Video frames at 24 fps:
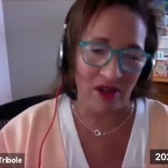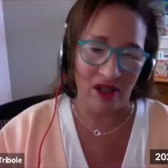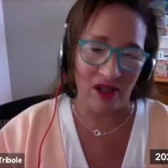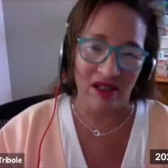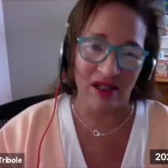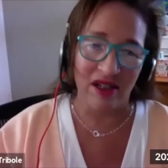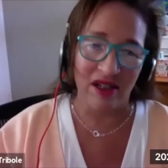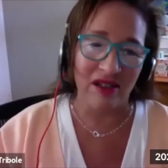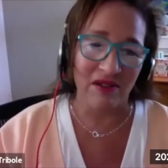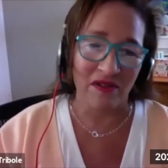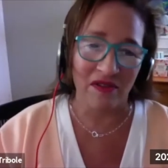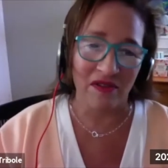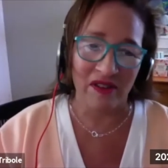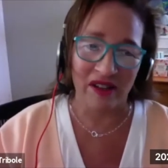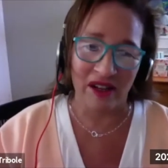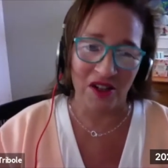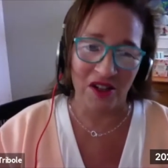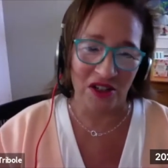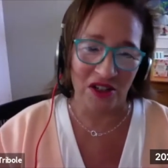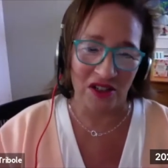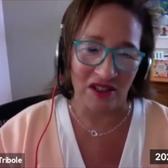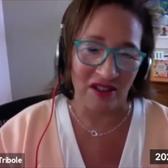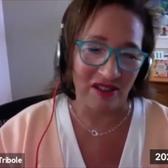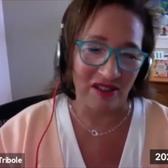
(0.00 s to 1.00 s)
that's into
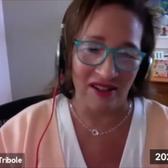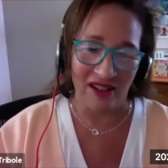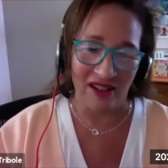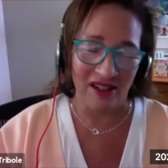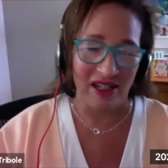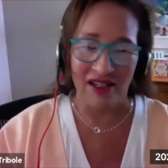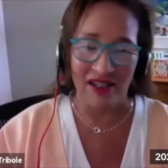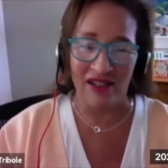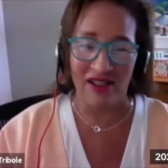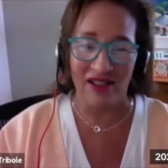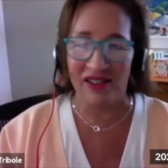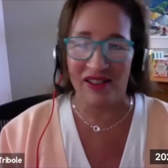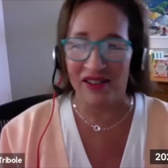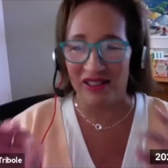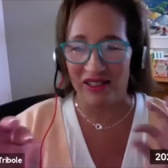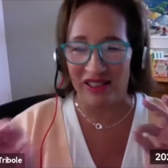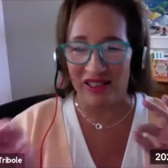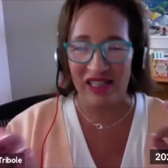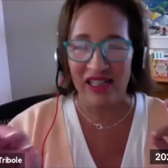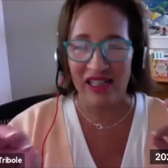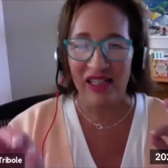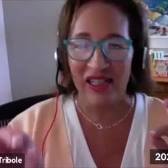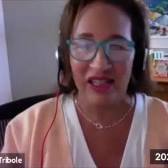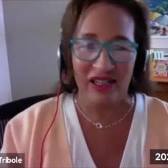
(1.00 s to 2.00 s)
fashion and it's
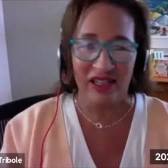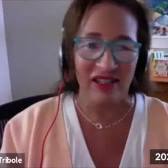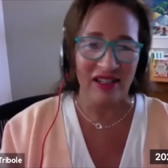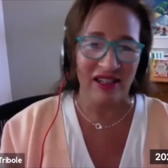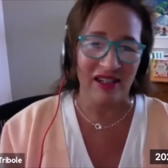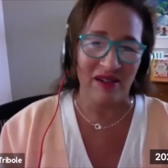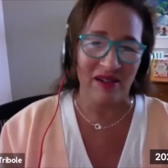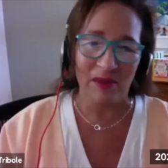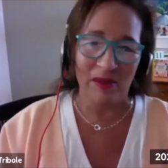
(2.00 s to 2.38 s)
teeny,